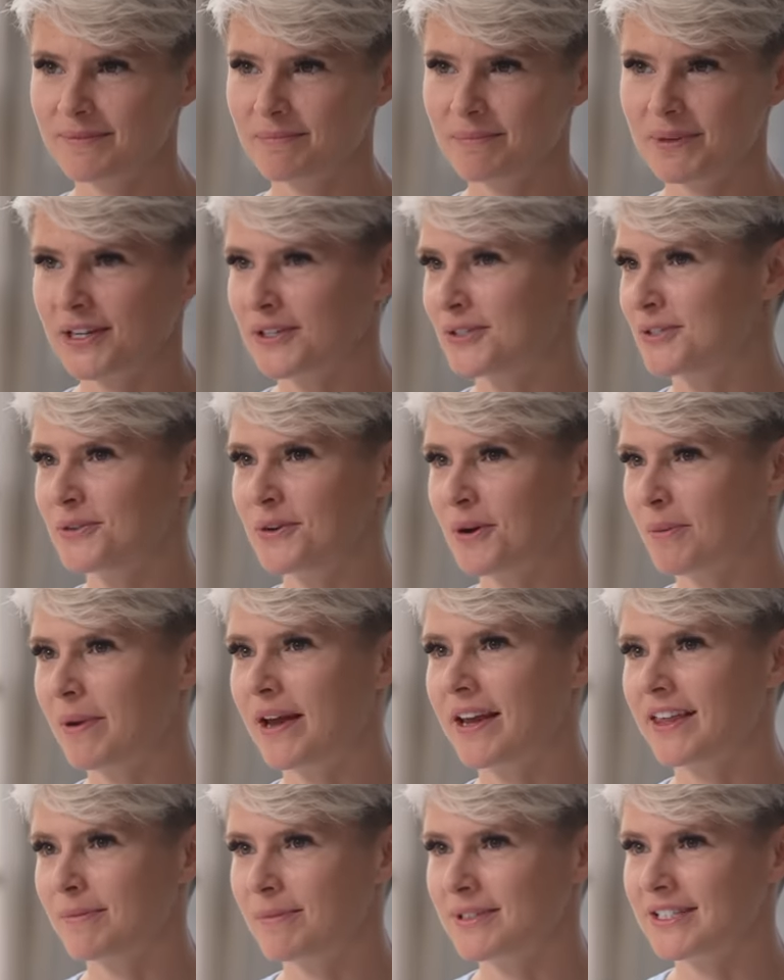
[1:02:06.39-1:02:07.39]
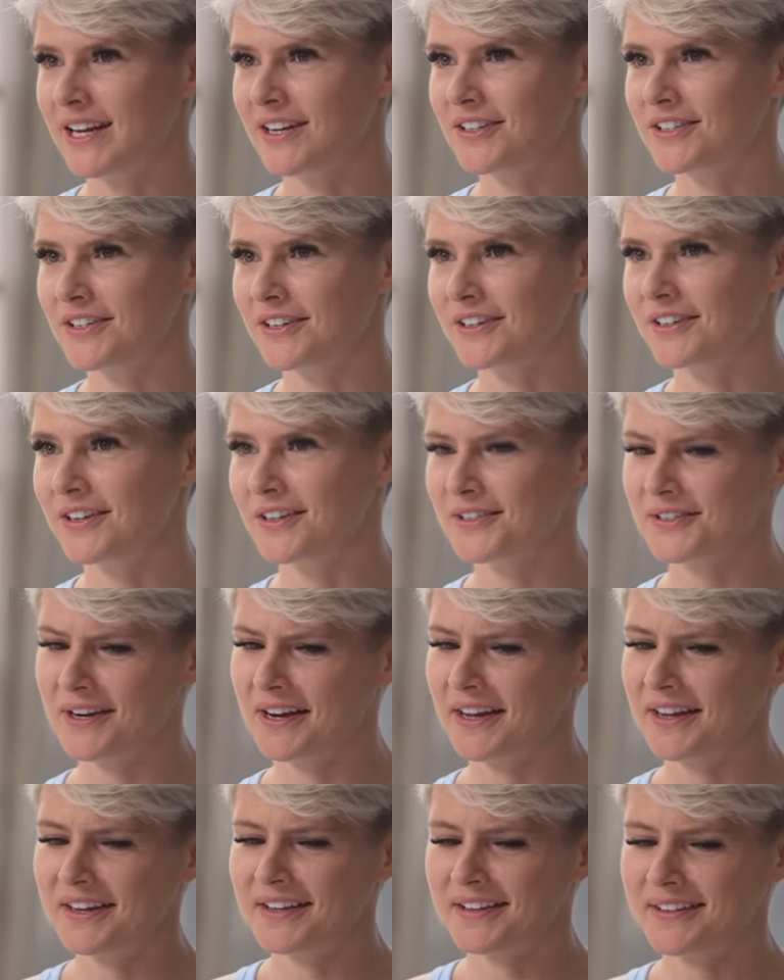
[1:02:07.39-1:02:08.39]
because you're not paying them attention because you're
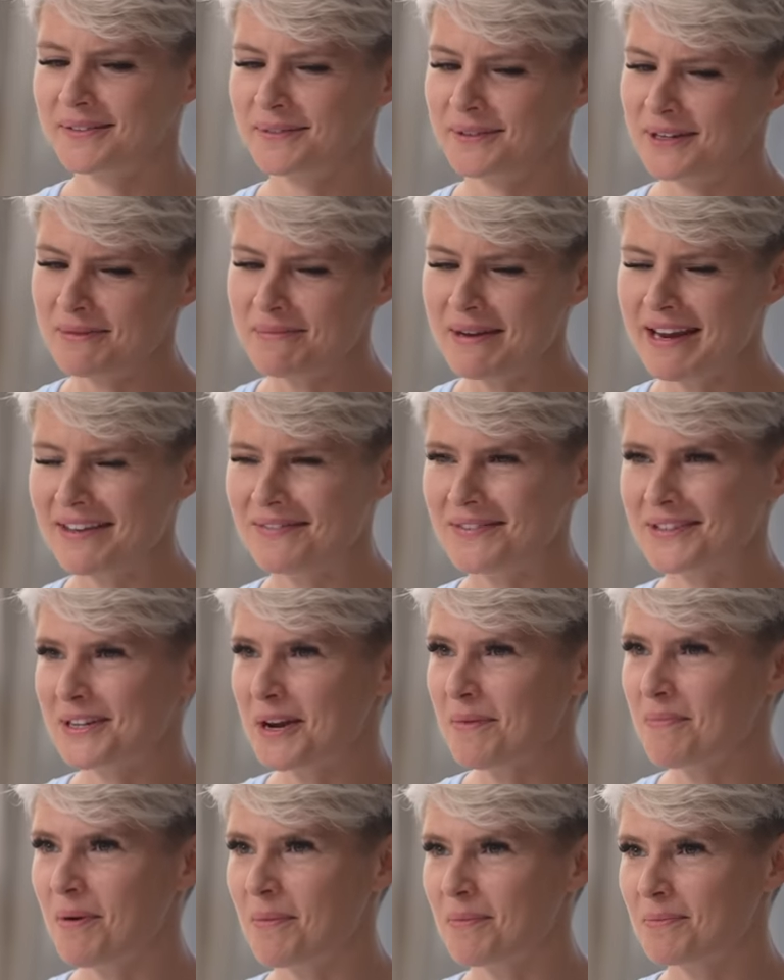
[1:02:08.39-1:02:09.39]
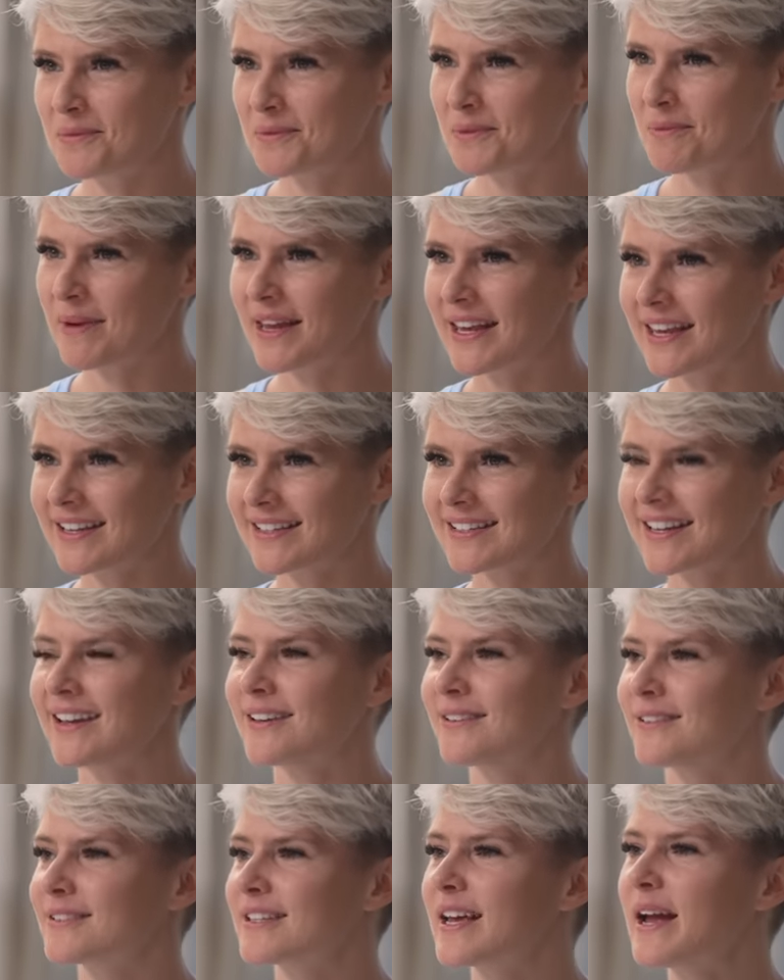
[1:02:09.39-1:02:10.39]
like, what do you mean? There's no problems. We're making
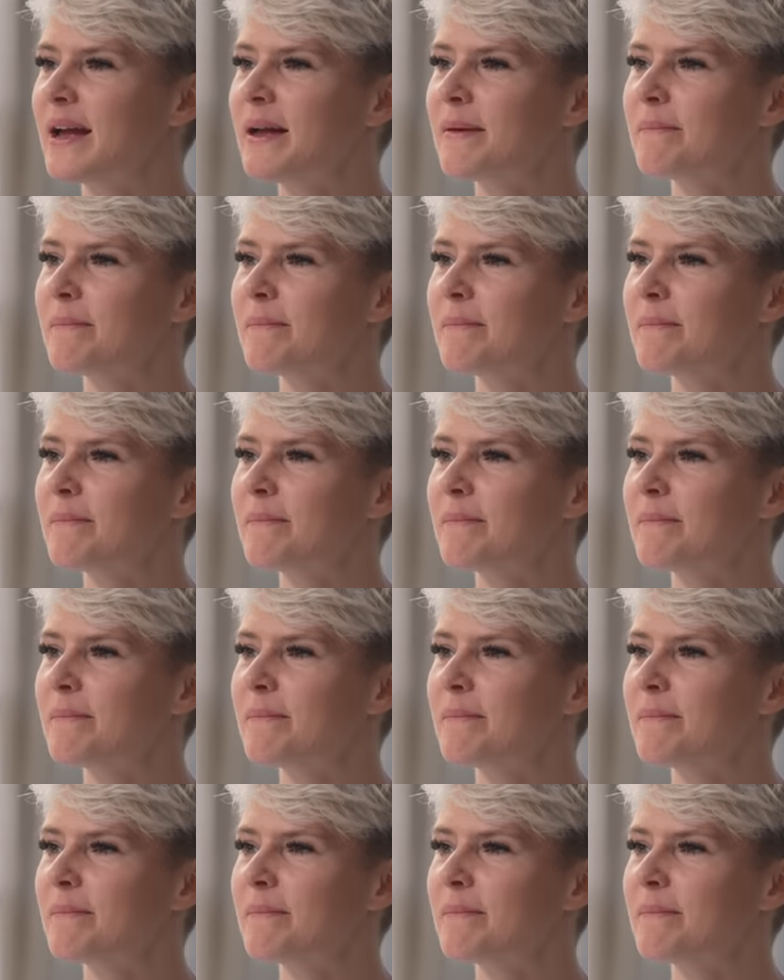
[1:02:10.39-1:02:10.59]
sales.